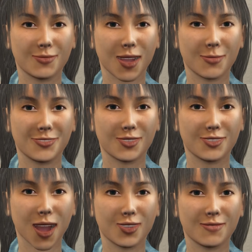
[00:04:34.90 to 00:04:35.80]

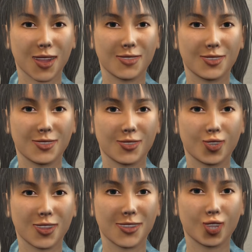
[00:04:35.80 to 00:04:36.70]
Amines are involved in the
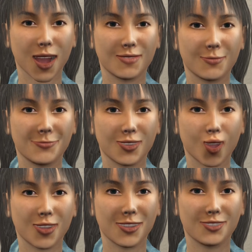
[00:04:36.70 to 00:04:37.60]
creation of
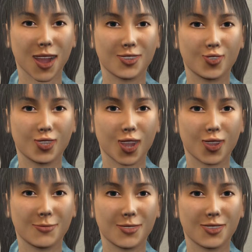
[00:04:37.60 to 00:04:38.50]
amino acids, which
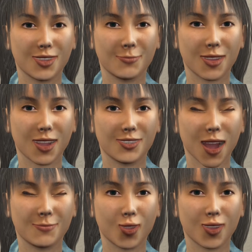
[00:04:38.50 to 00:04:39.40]
are the building blocks
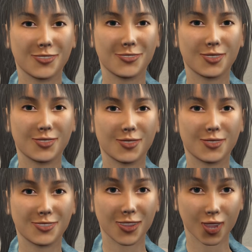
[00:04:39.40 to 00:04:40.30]
of proteins and
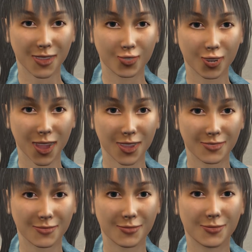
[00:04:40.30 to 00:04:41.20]
essential for
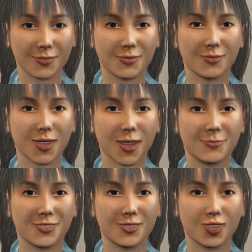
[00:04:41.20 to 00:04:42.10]
life.
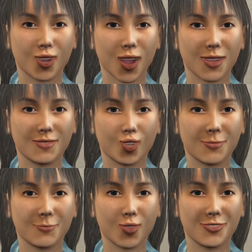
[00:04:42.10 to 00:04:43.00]
Amines are derived
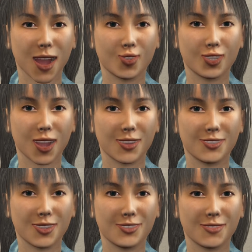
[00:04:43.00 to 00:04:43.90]
from ammonia, which
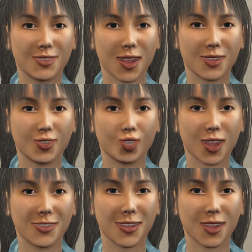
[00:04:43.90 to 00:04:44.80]
consists of a
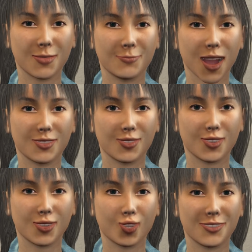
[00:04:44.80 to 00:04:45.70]
nitrogen atom bonded
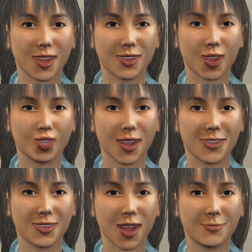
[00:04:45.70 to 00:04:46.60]
to 3 hydrogen
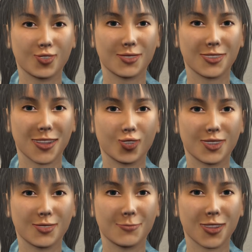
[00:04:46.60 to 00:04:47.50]
atoms while
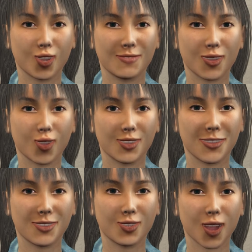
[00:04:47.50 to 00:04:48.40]
carrying a pair of lone
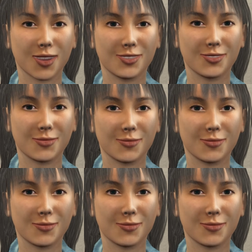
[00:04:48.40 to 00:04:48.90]
electrons.